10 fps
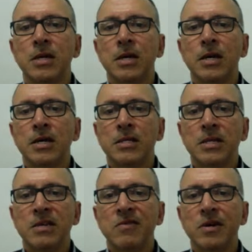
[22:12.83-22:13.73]

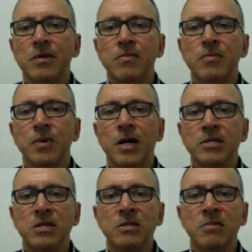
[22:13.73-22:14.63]
Taliba
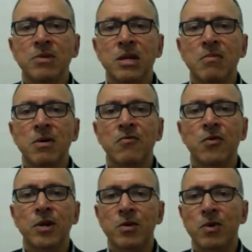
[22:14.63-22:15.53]
asking something about
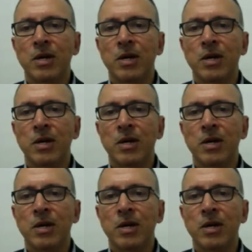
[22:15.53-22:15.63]
491.